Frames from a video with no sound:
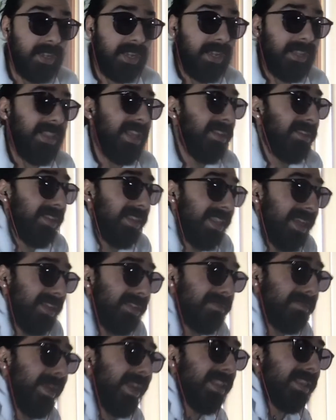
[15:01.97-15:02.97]
That that has
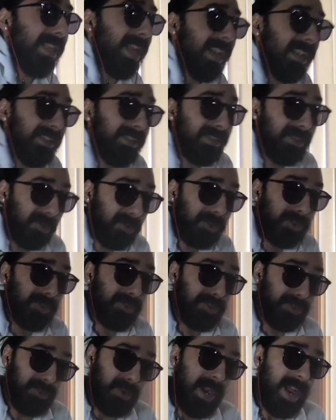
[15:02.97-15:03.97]
made a lot of social
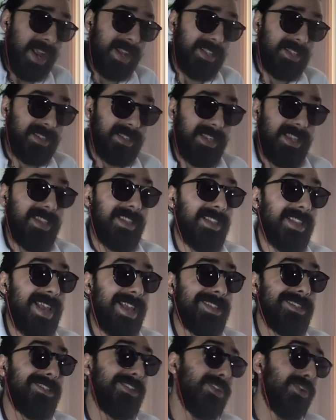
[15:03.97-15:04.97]
strides in the
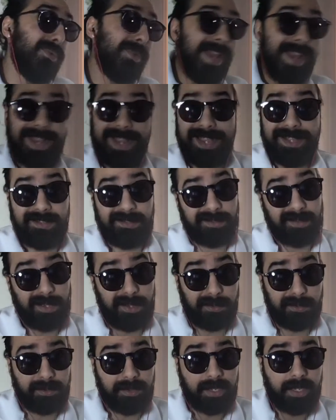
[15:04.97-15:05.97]
last two decades
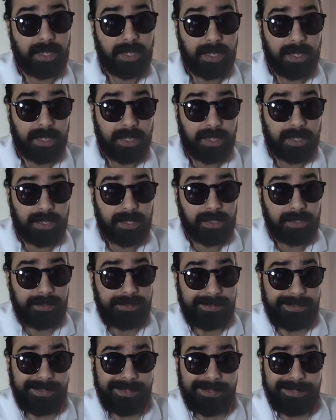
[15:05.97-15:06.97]
alone.
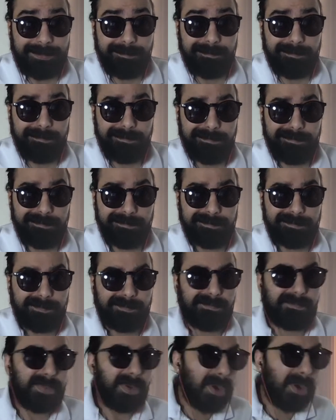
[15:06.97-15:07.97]
Um,
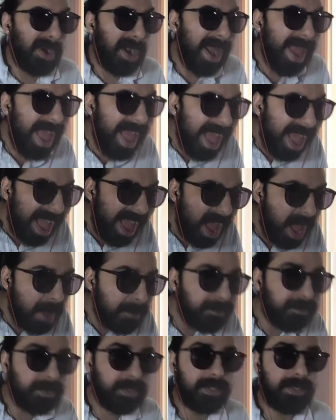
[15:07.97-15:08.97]

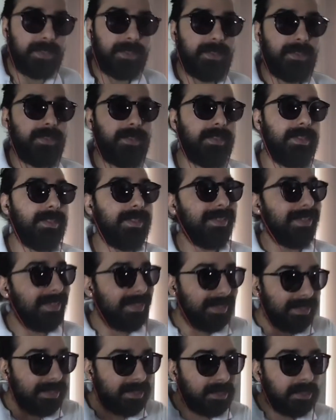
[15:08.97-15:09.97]
perhaps
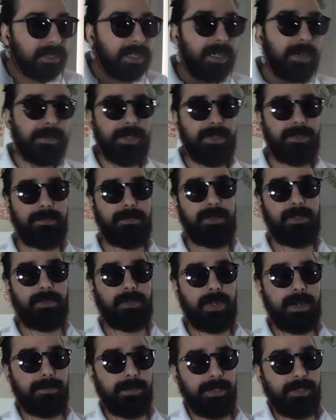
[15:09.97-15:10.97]
there's going to be some
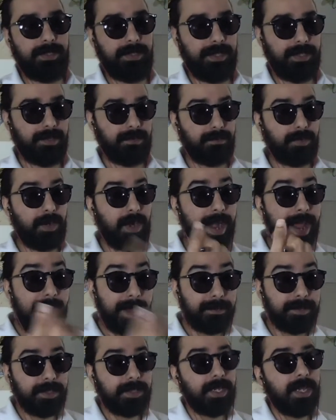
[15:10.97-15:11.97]
discrepancies.
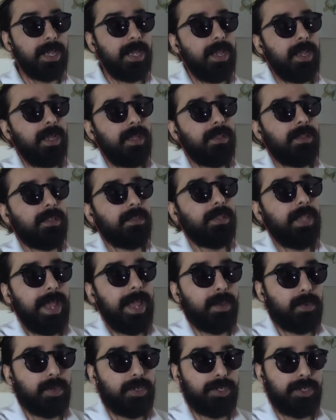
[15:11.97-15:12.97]
Perhaps the
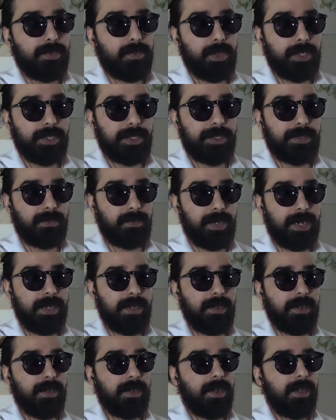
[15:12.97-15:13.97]
language in which it's
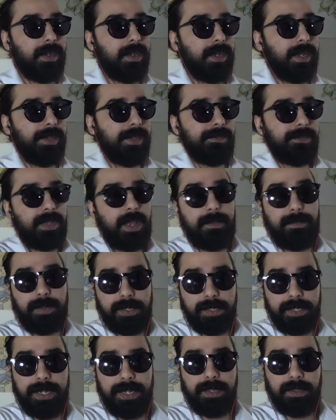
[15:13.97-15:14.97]
written is not
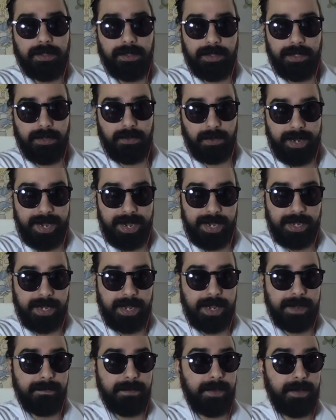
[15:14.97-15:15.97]
particularly great,
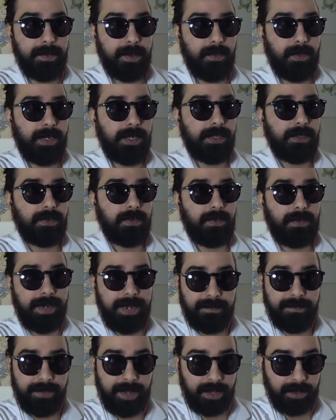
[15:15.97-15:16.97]
and maybe we need to
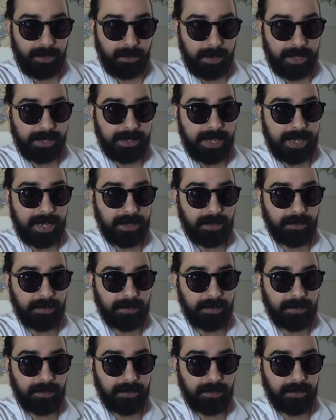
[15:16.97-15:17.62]
reevaluate that.